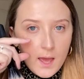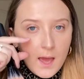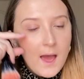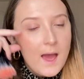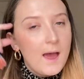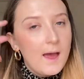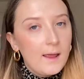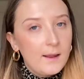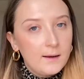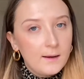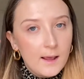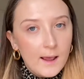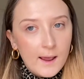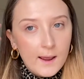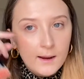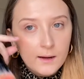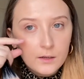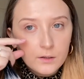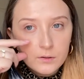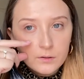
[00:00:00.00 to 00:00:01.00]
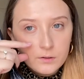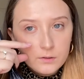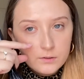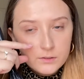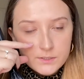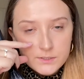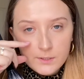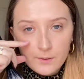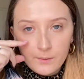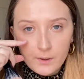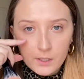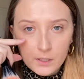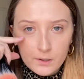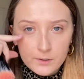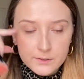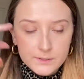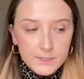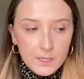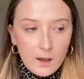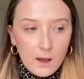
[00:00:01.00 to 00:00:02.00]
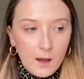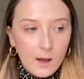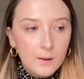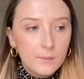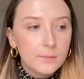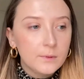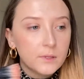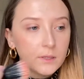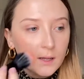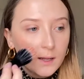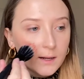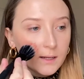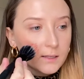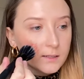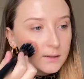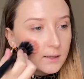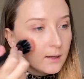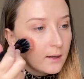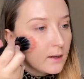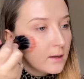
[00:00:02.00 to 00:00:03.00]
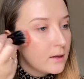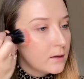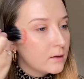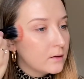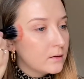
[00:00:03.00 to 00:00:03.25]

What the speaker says: at an angle so it goes up like that.